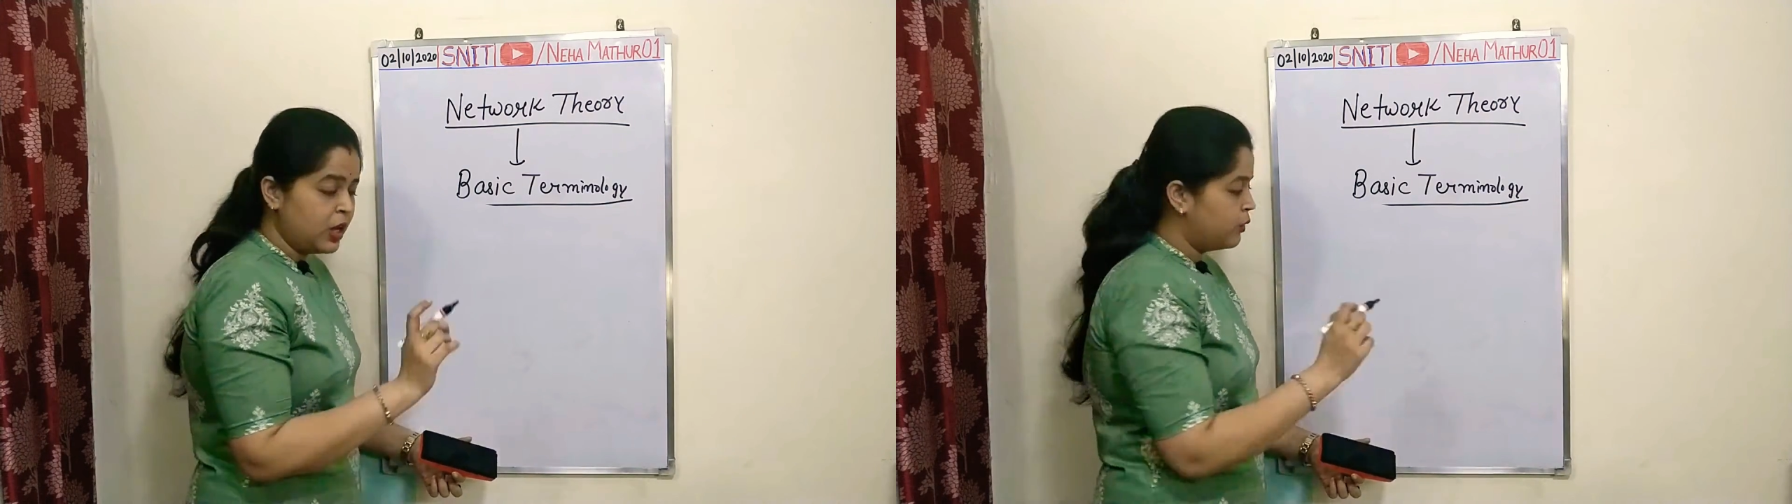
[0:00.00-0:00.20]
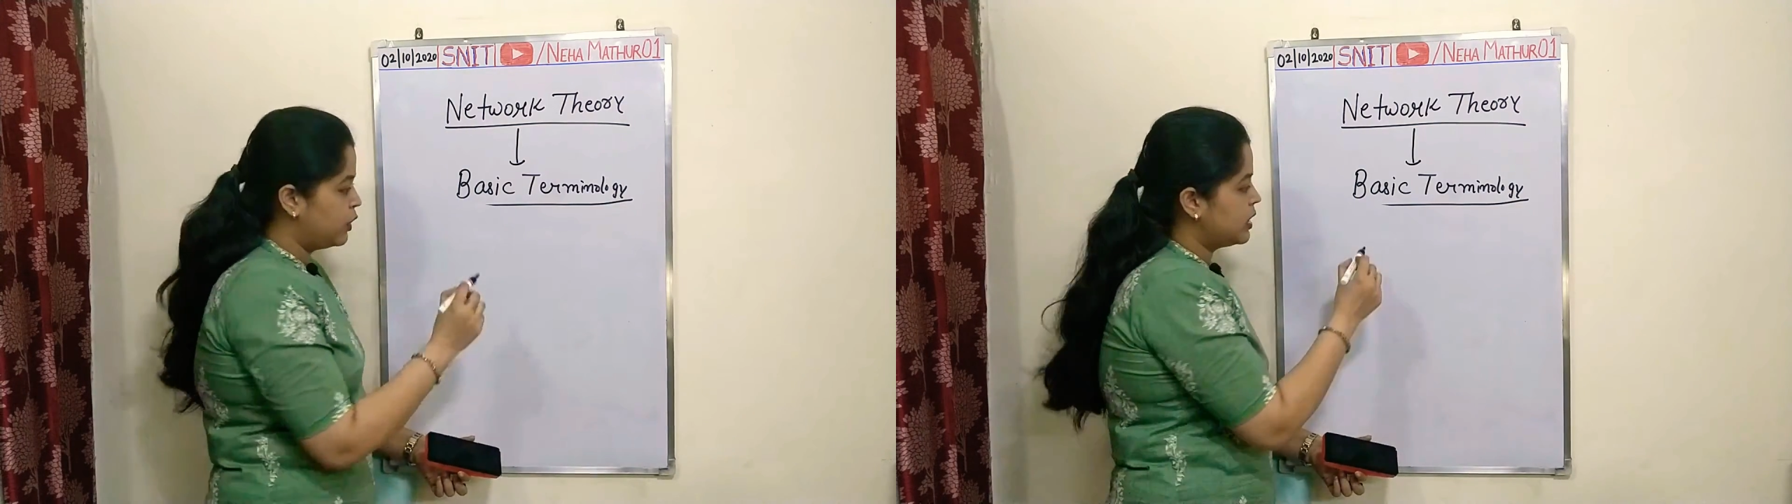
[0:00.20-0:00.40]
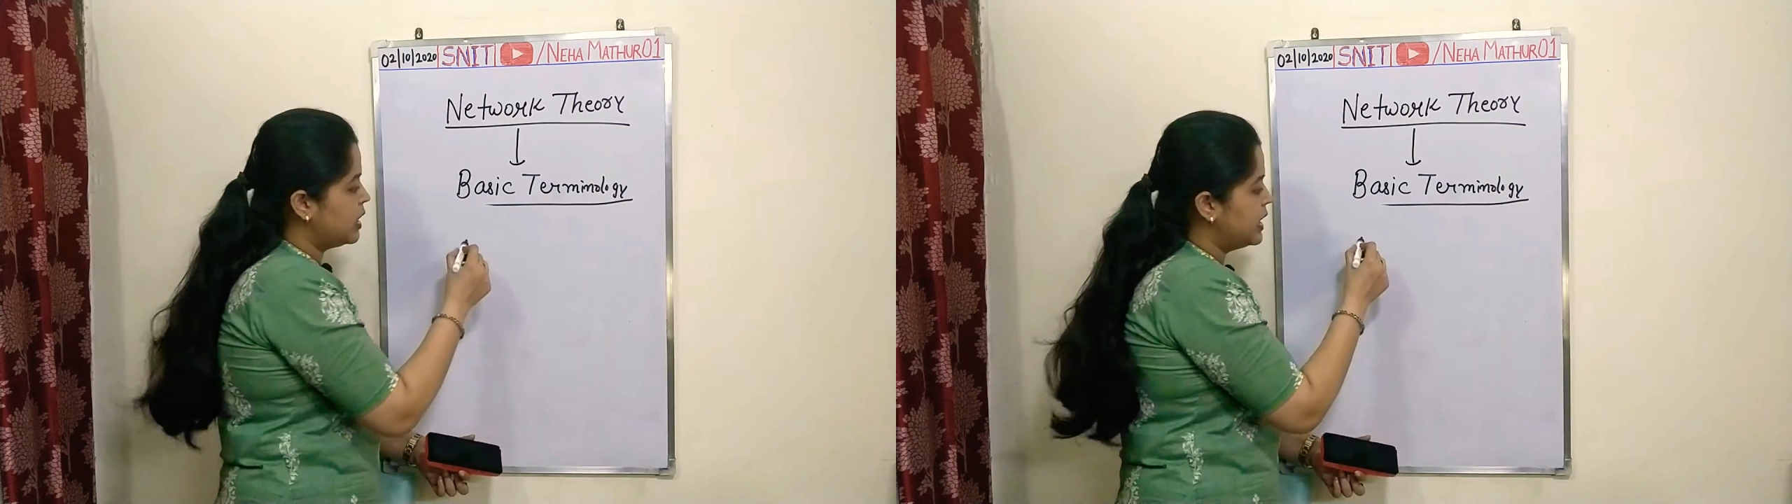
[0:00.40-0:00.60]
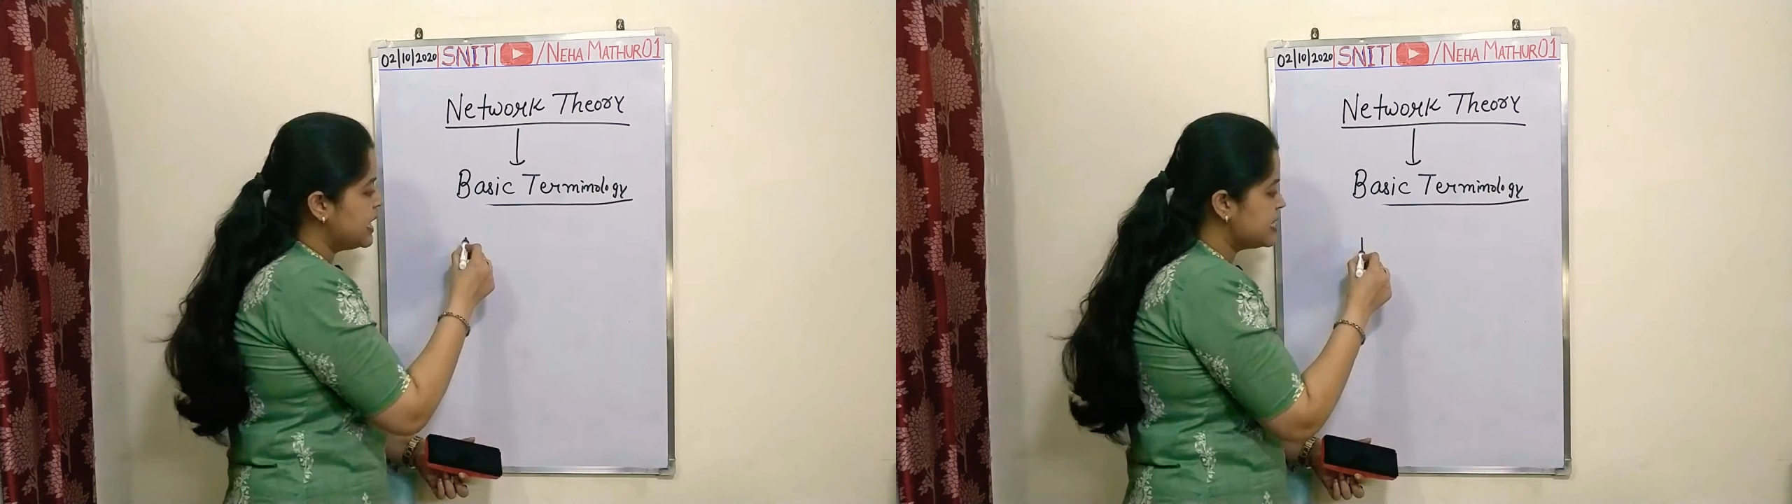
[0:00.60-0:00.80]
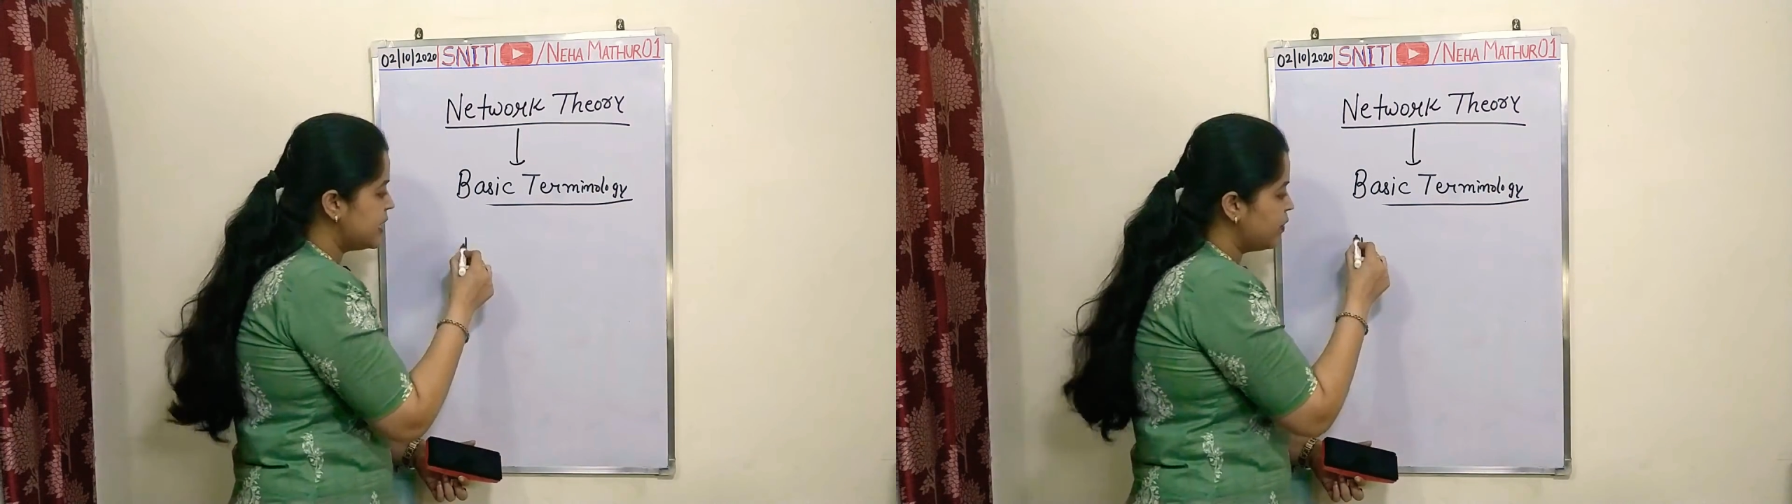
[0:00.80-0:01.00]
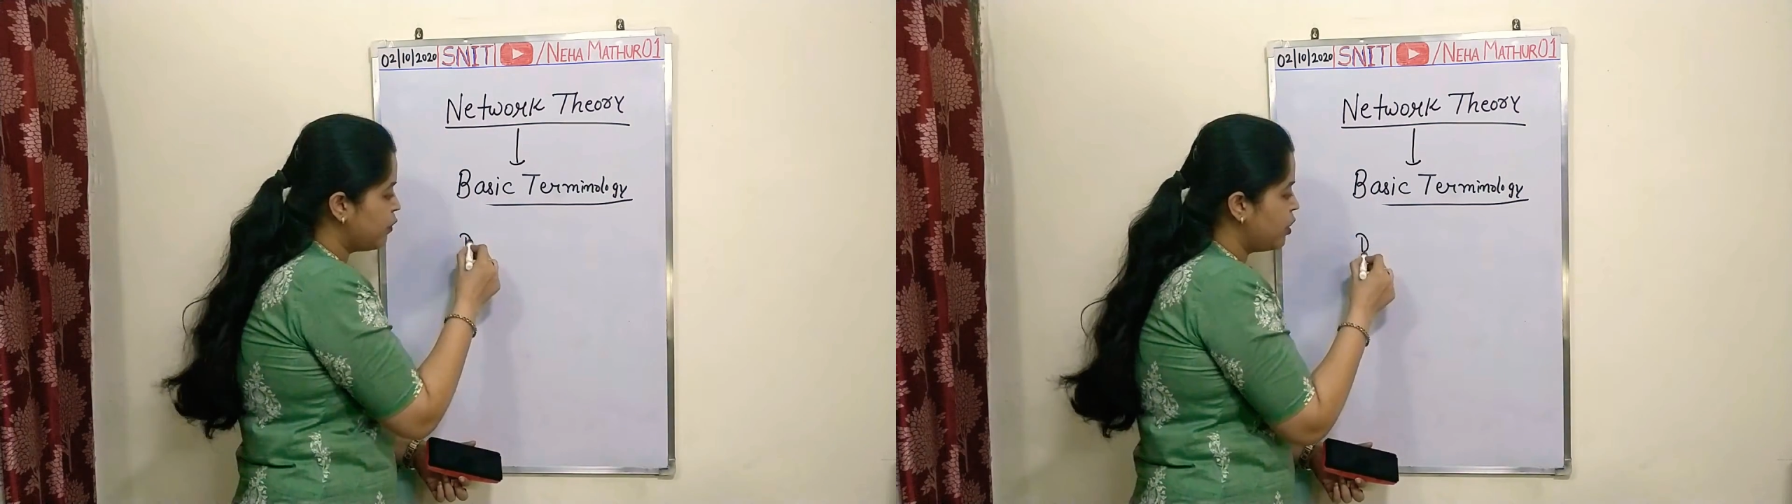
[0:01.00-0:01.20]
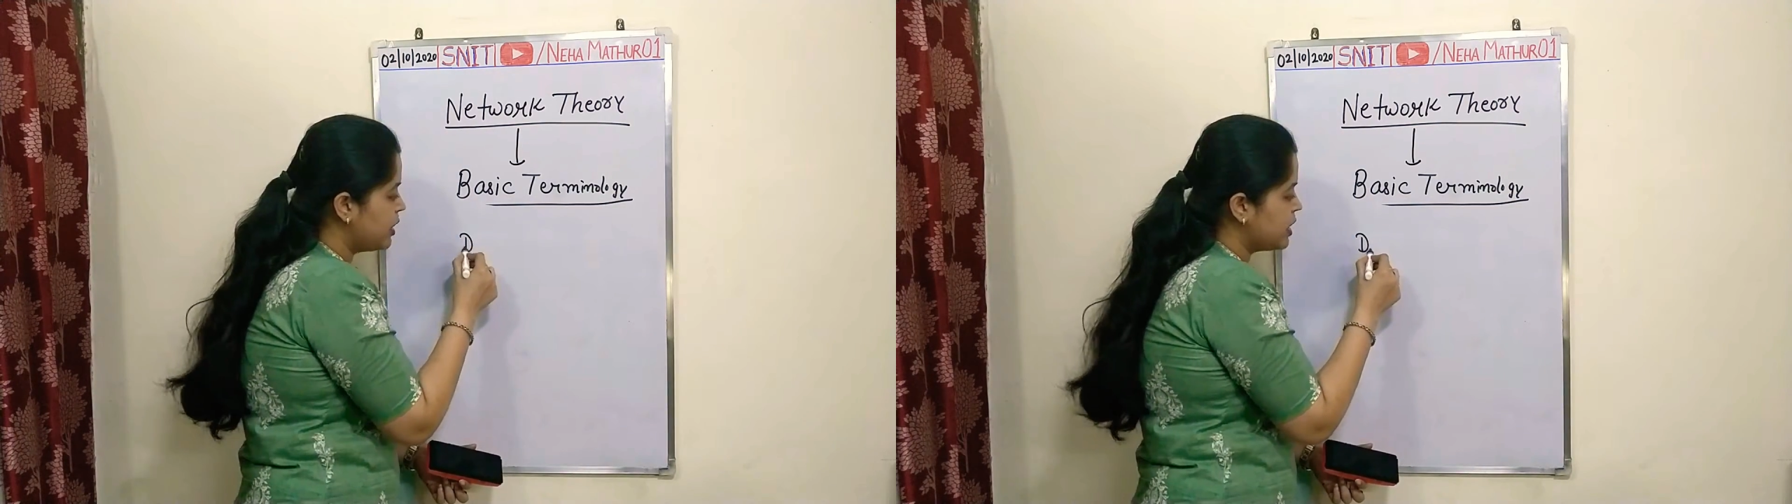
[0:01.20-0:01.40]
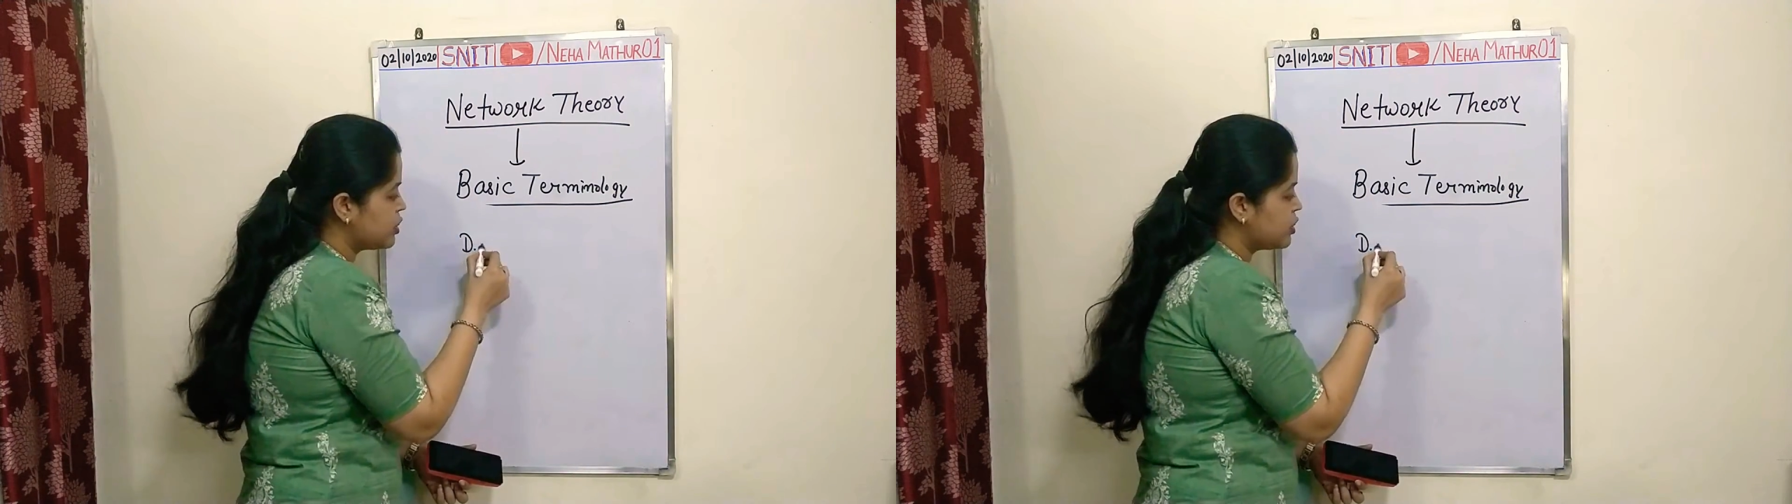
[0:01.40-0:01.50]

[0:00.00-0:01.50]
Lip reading: for the DC voltage